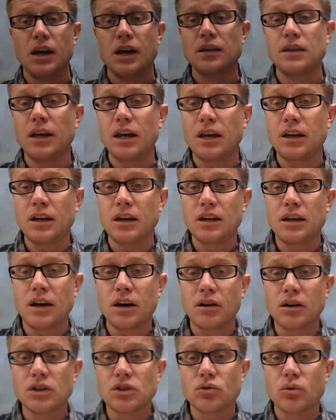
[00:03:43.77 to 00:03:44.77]
and then in
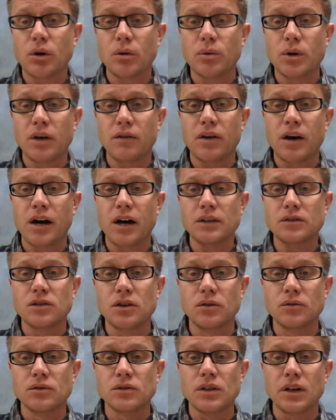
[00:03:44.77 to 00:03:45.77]
areas where we have hot
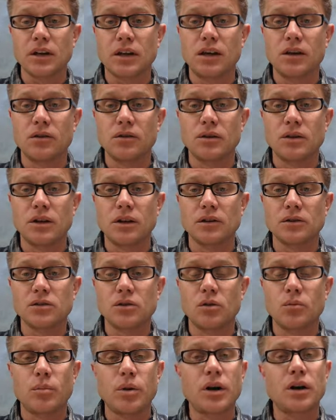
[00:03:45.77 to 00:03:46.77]
zones, like here in
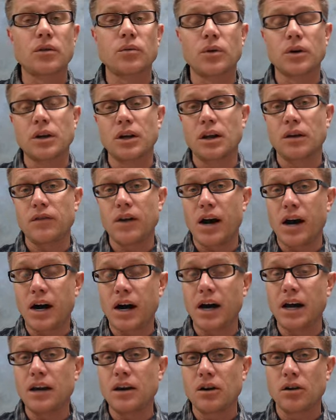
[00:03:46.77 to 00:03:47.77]
Yellowstone Park, we're going to have
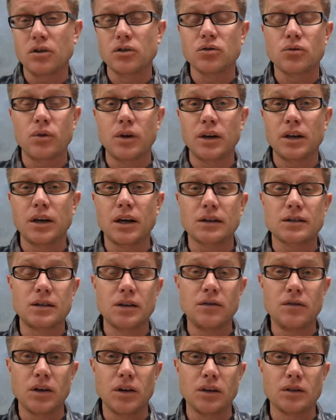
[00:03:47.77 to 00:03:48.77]
high earthquake
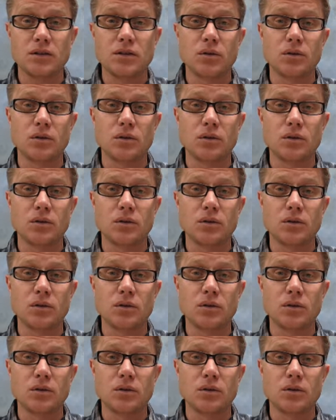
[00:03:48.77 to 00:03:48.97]
activity.